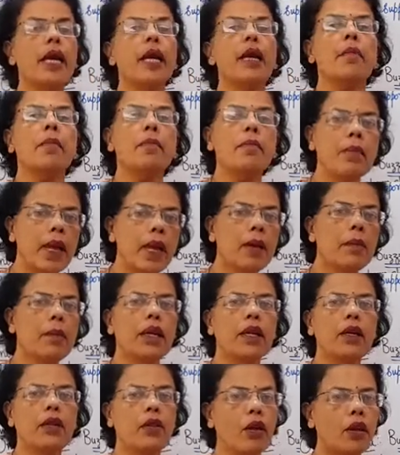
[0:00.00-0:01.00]
Maybe
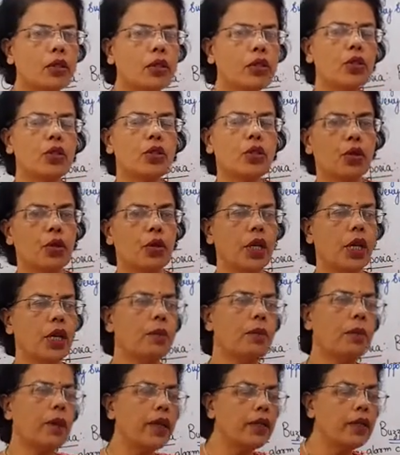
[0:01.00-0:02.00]
not story,
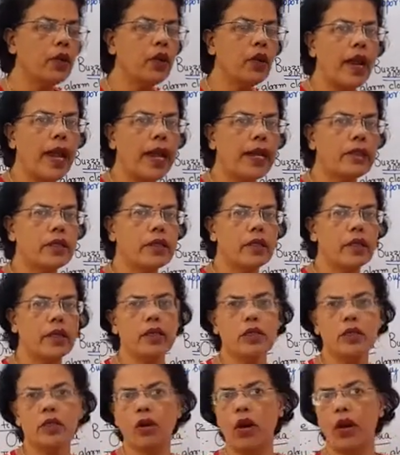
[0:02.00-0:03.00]
but your answers
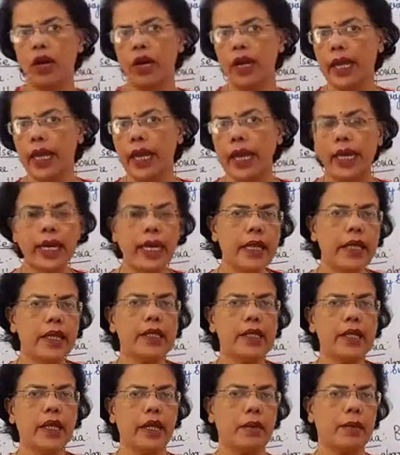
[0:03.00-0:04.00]
or any
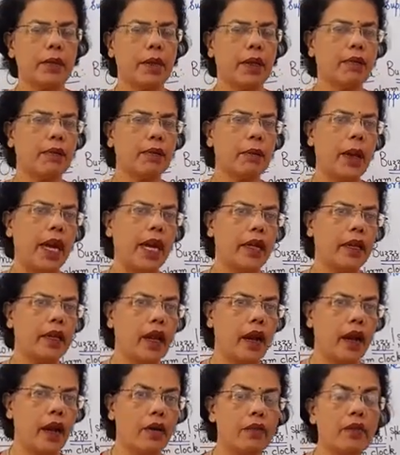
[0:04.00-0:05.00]
descriptive
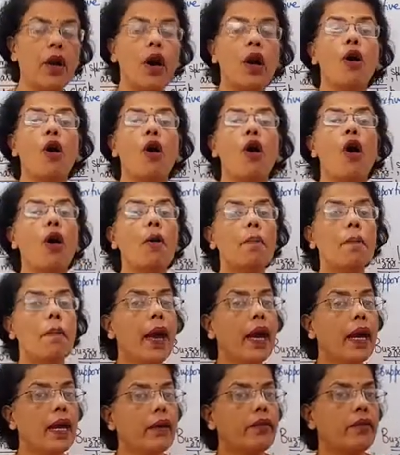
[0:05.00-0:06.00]
paragraph or
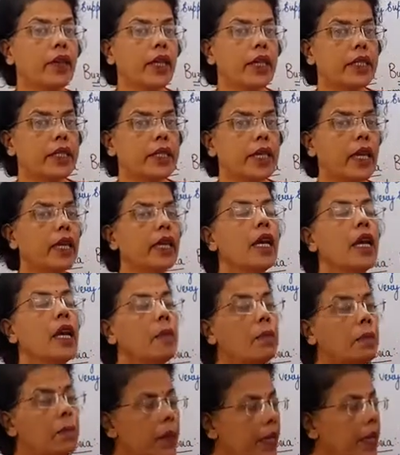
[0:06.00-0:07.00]
paraphrasing,
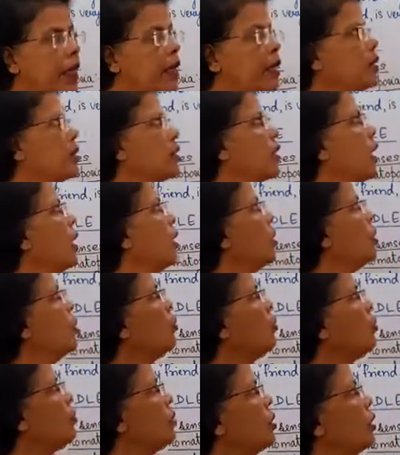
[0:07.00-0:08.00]
please
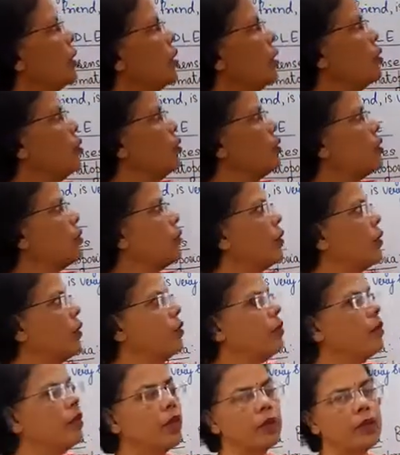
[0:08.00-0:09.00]
use the useful
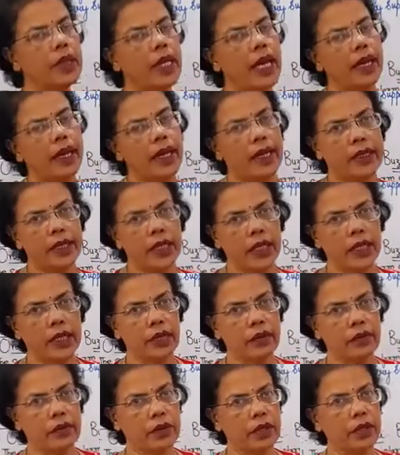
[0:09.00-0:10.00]
verbs and
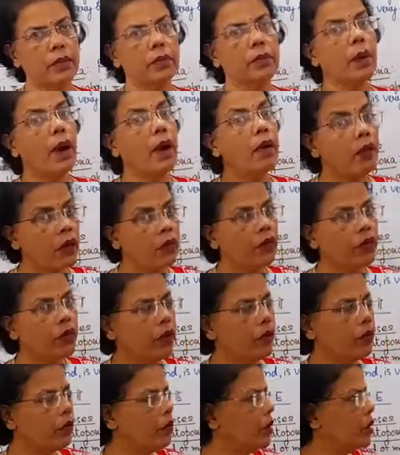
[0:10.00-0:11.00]
adjectives, powerful
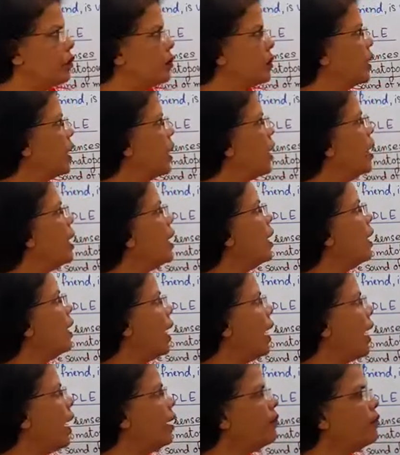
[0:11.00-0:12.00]
verbs. I
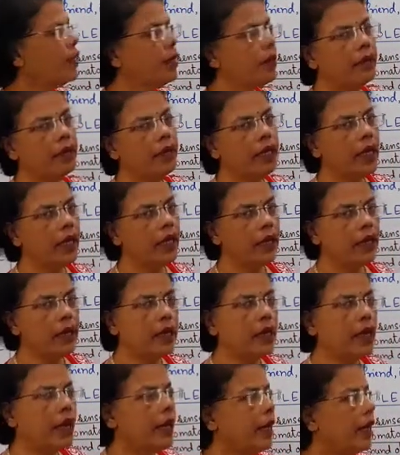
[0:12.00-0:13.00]
have given here
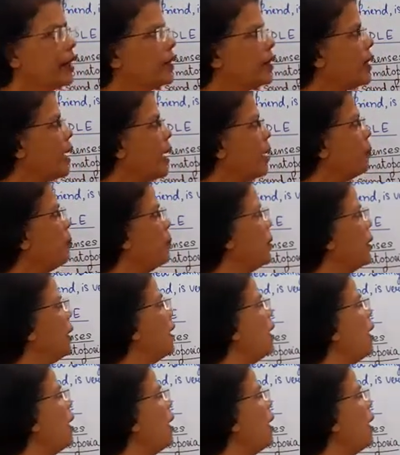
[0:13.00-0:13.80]
an example.